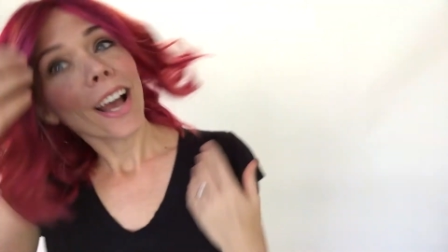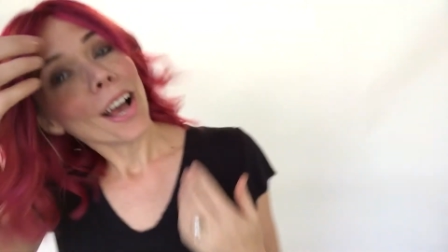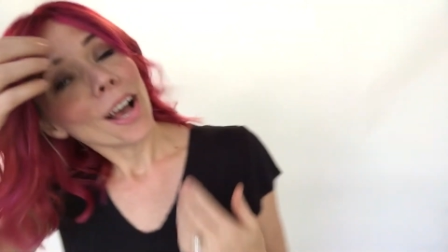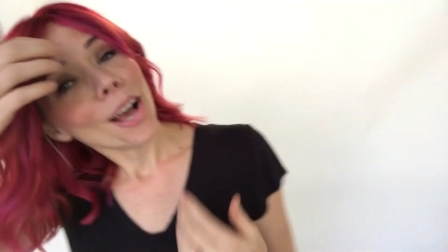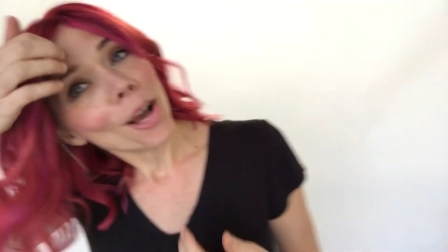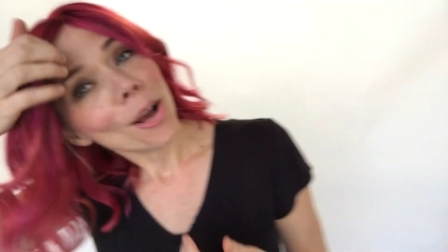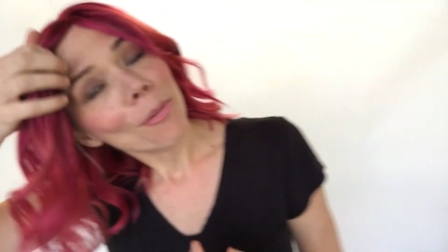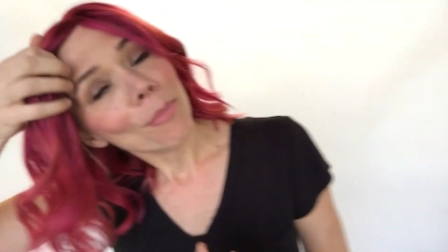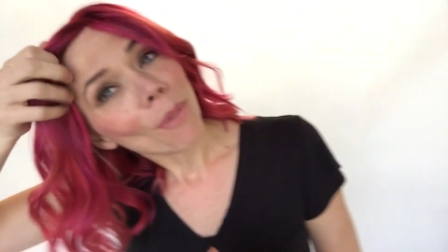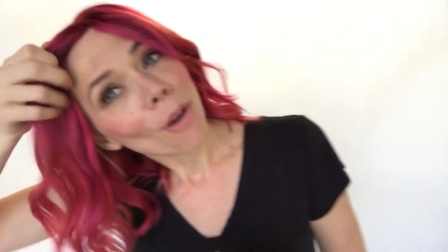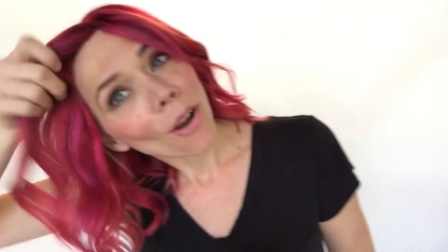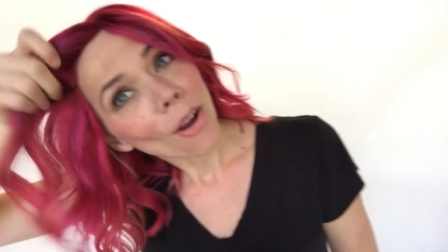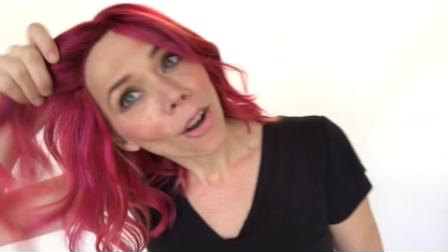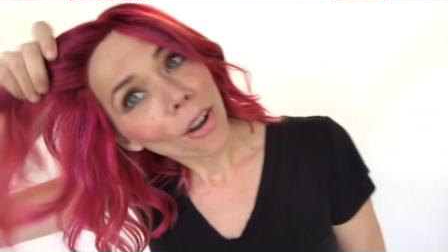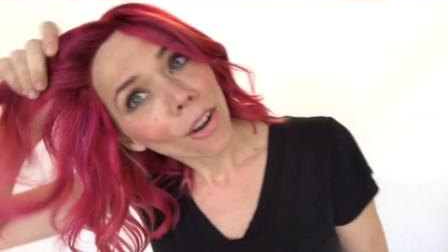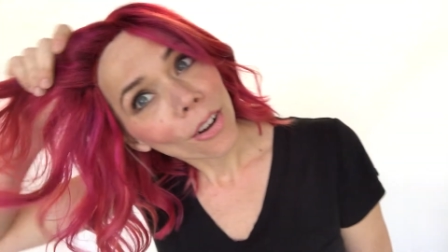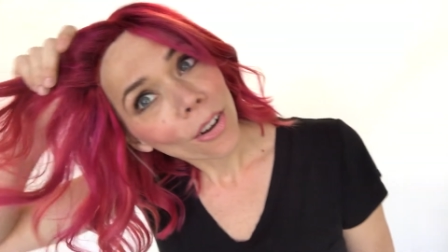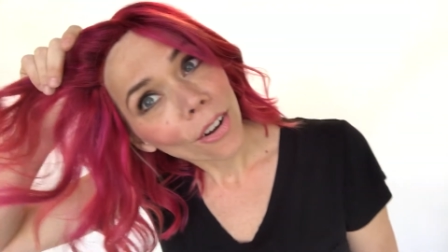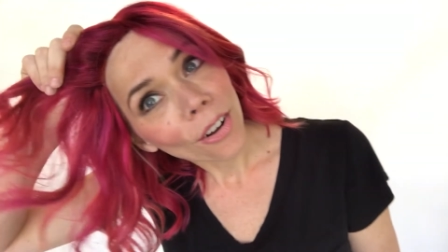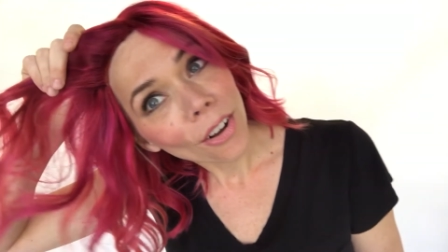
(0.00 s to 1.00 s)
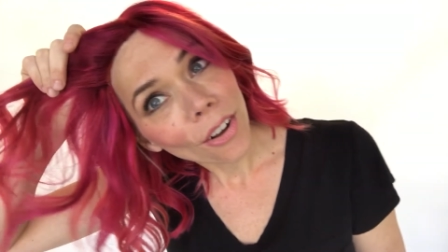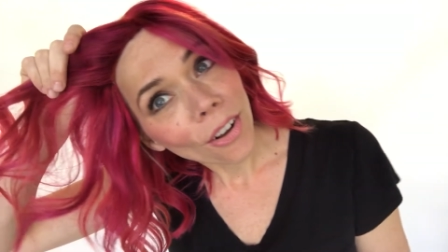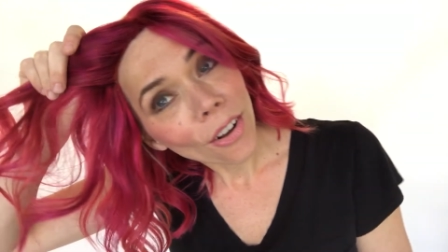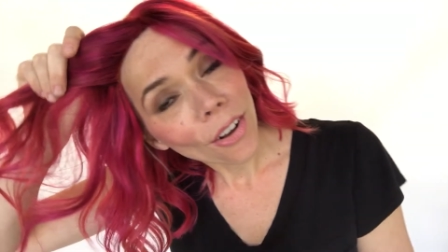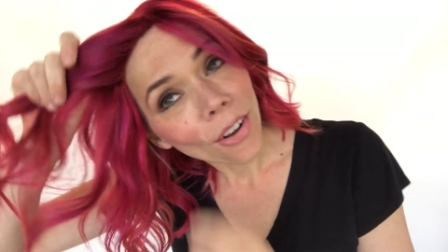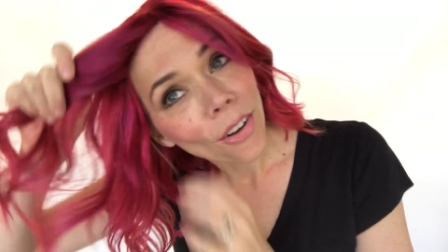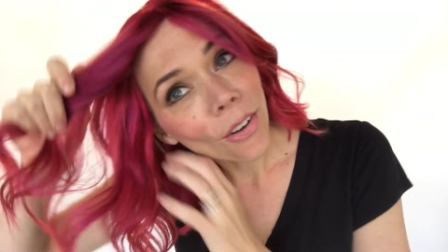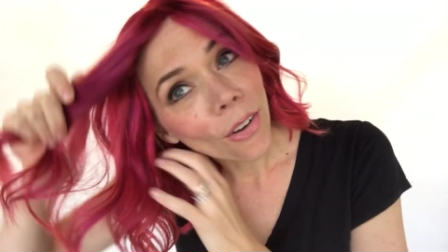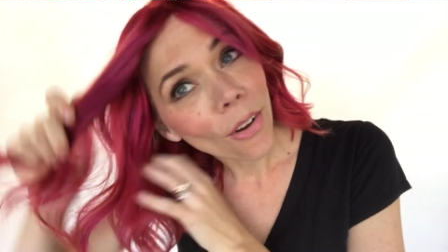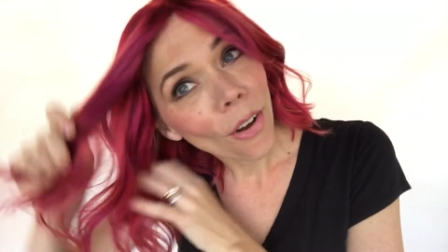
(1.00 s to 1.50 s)
Um, our
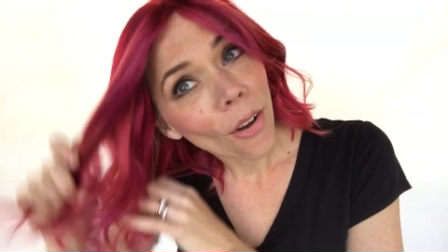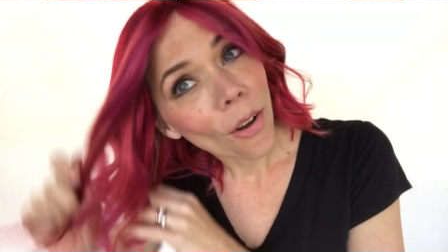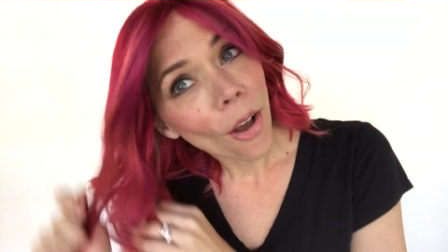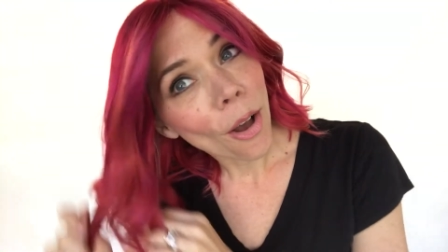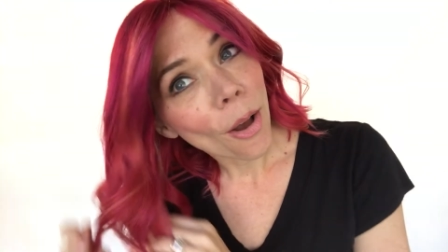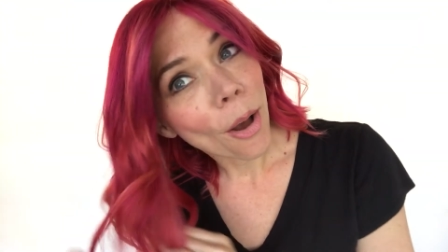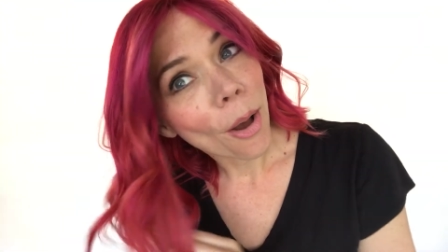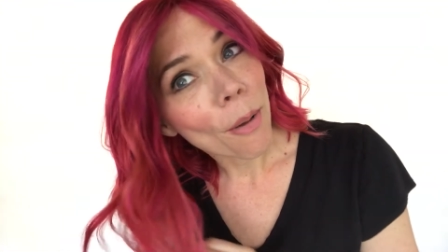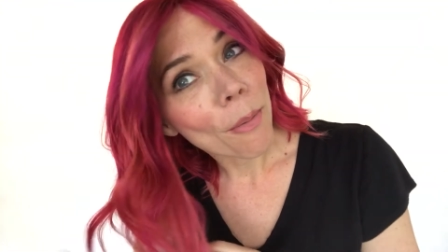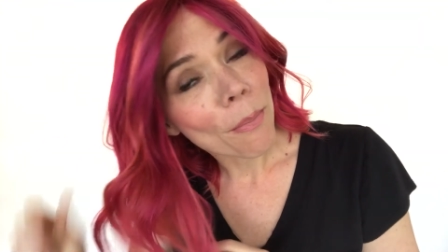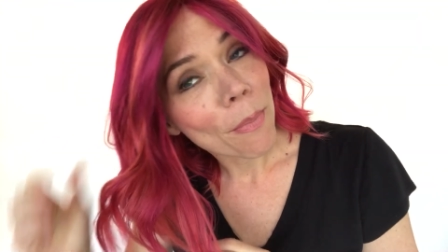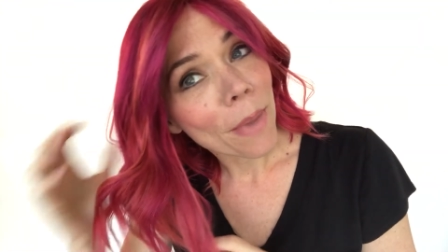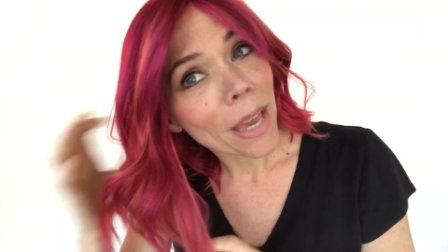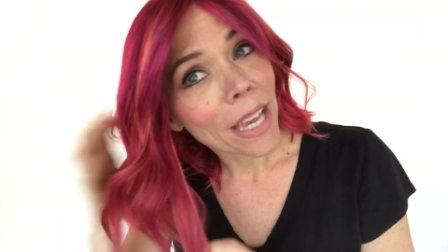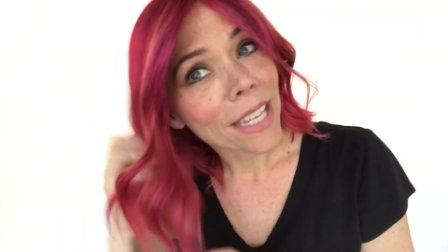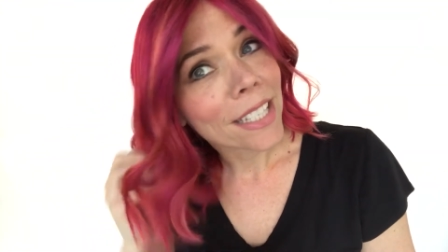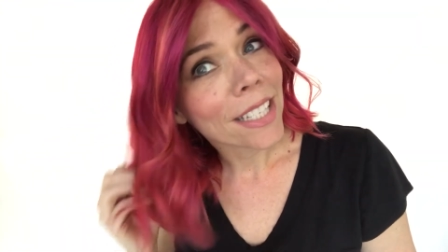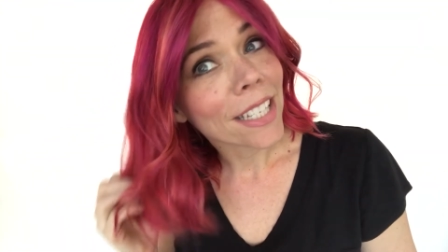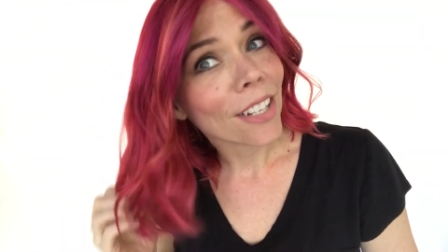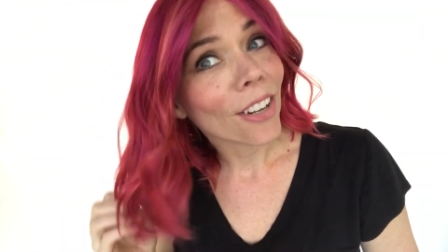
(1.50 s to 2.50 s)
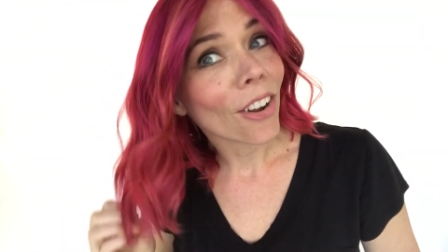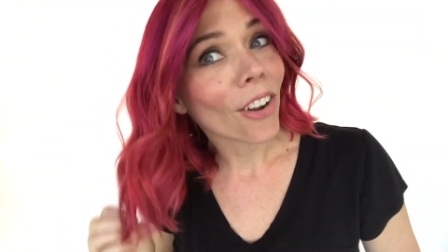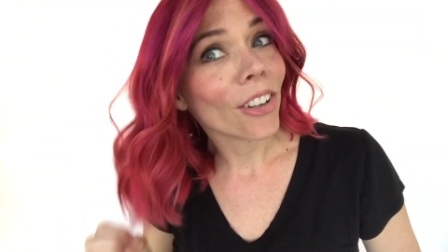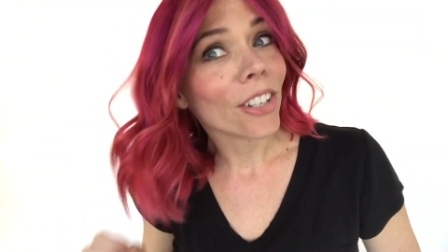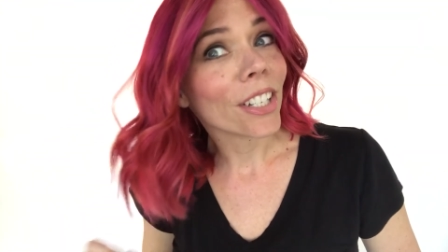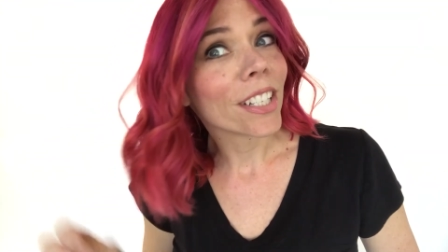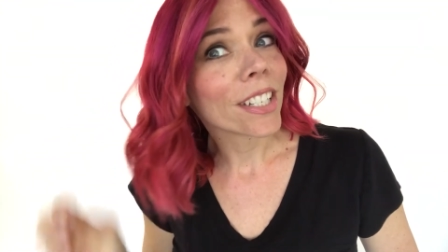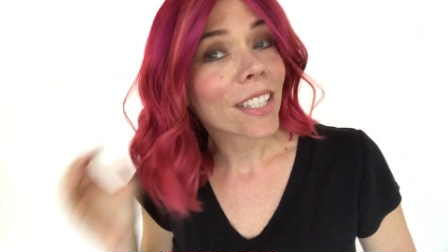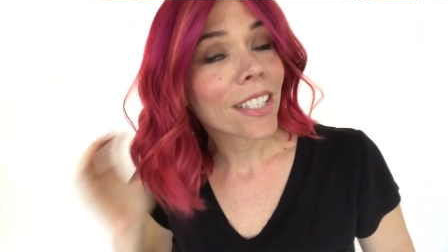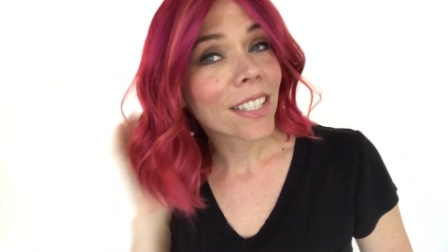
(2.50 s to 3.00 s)
amazing
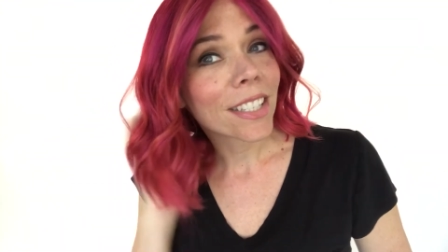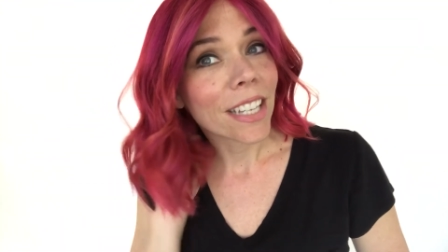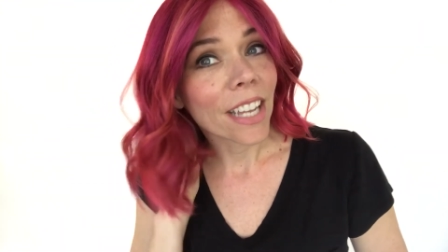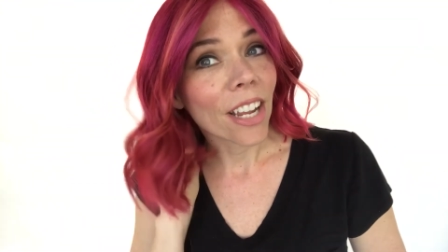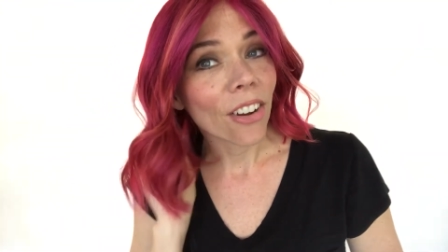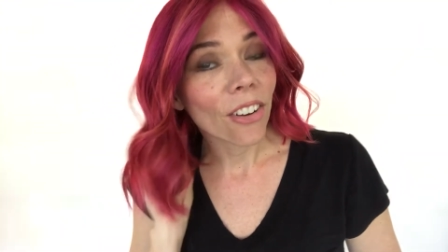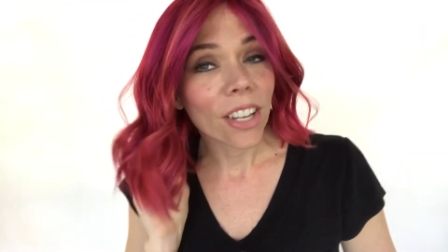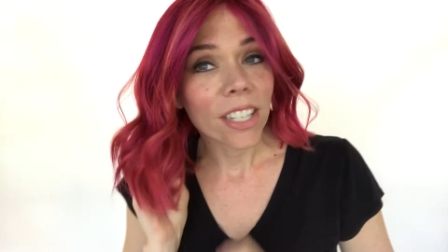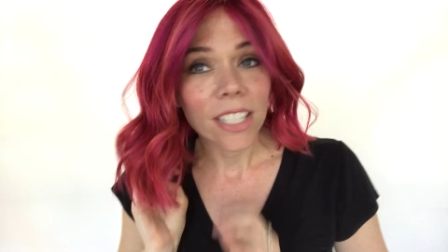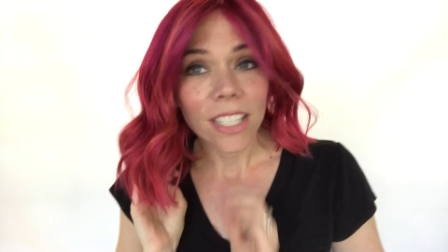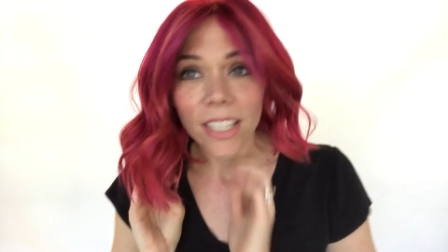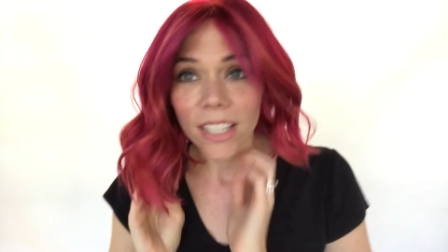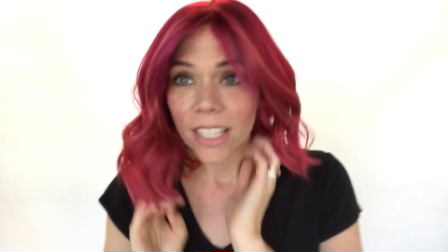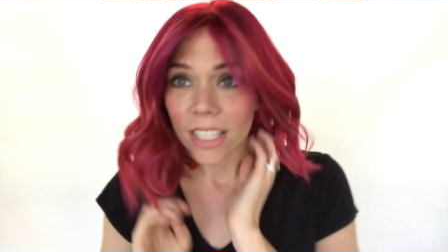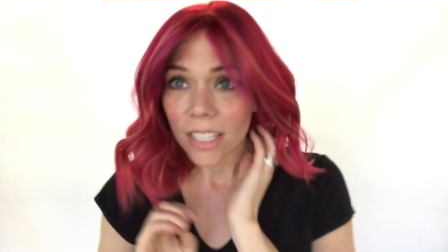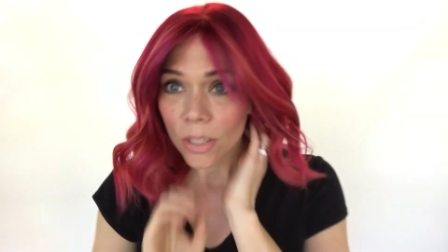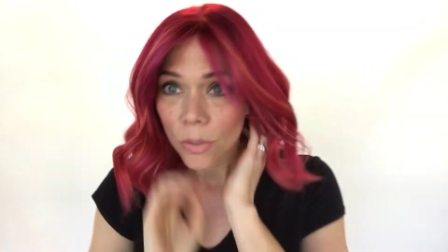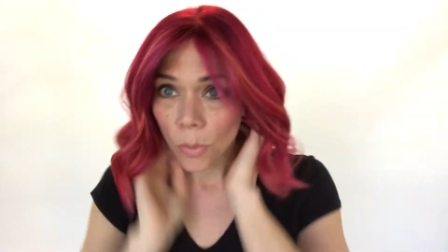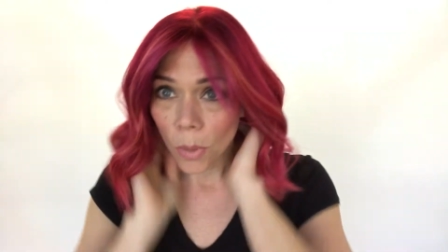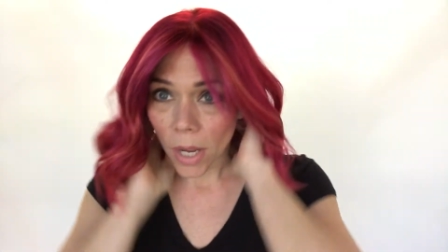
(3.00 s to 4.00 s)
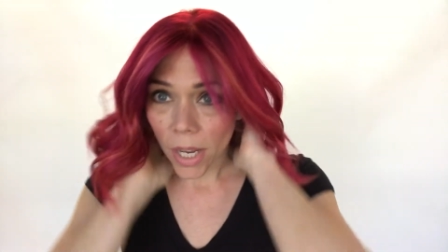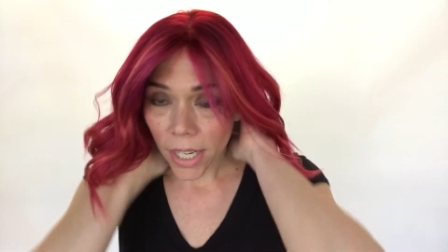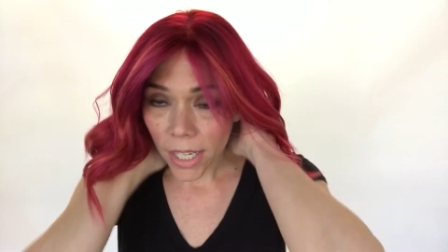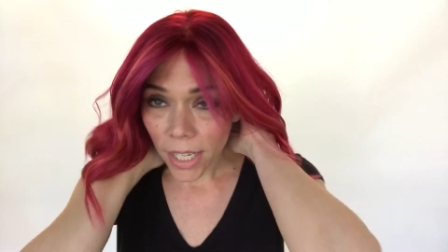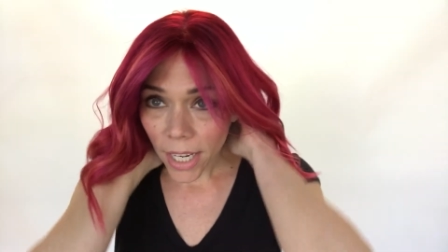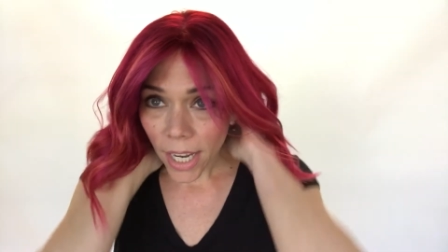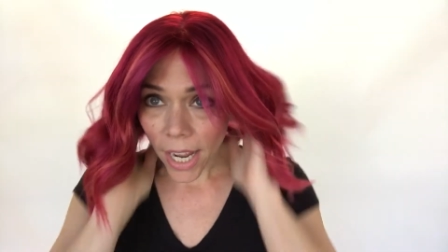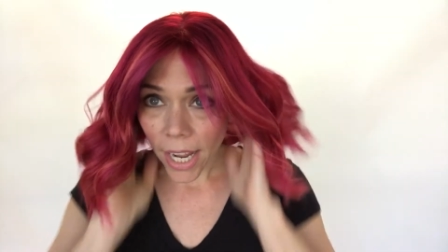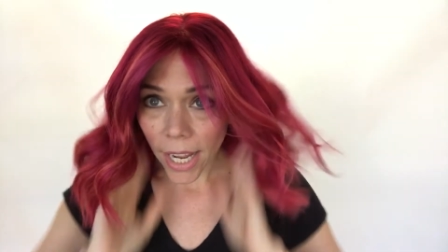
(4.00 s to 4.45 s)
artist Sierra did this one.